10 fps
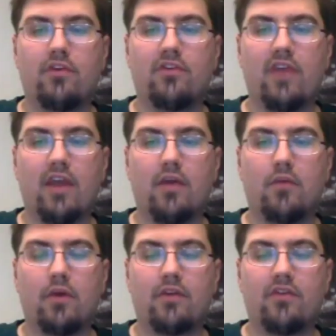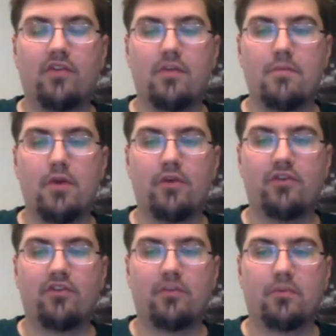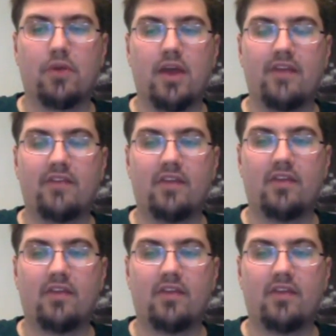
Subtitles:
you say was the most surprising